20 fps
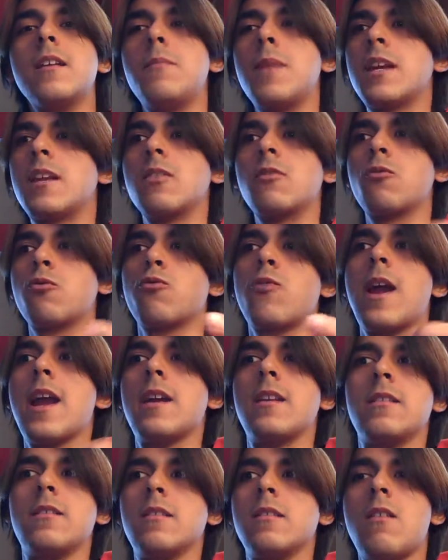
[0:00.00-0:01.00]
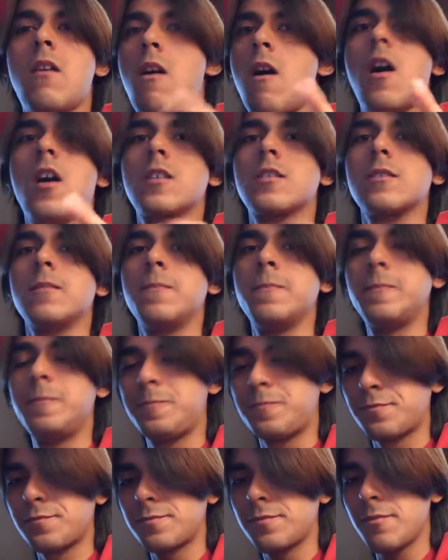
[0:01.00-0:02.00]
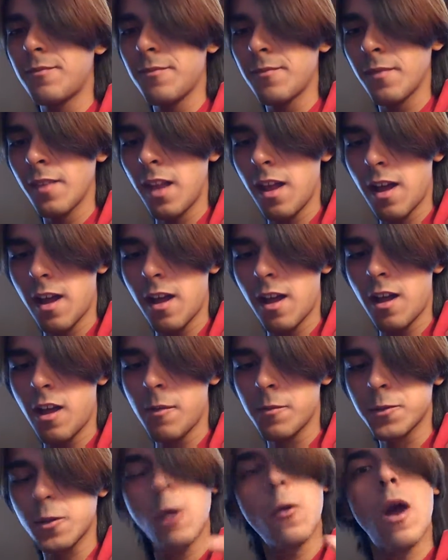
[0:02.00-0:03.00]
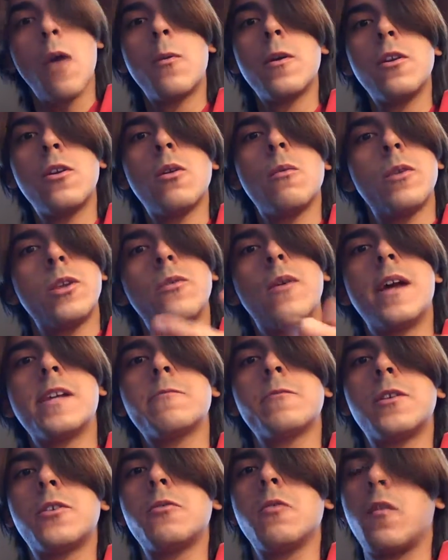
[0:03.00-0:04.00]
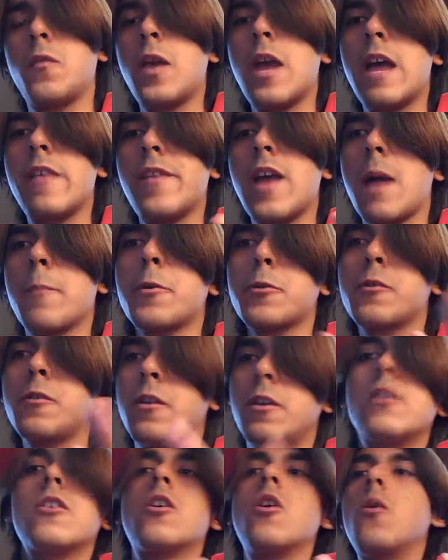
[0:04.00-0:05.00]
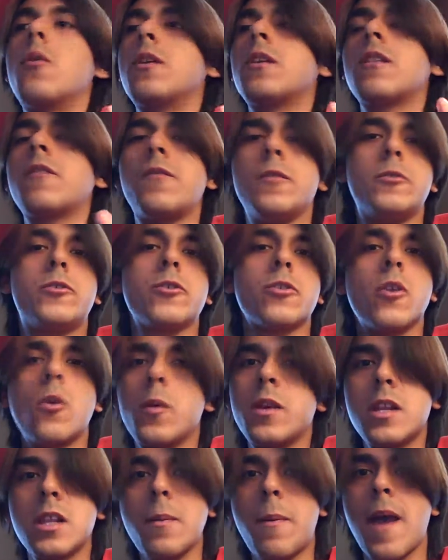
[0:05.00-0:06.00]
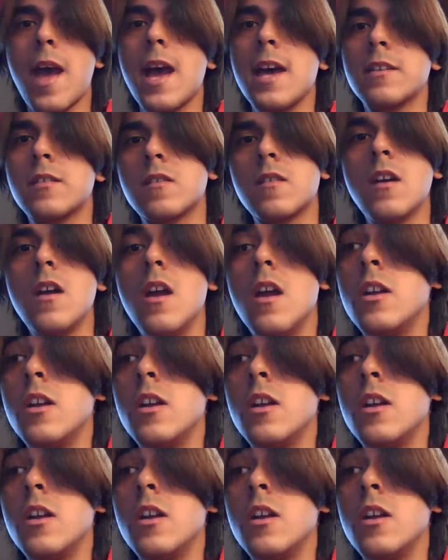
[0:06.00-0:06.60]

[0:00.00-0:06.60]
and make it grand and awesome? So I want to know what you guys would do if you had the opportunity to go into the future, go into the past,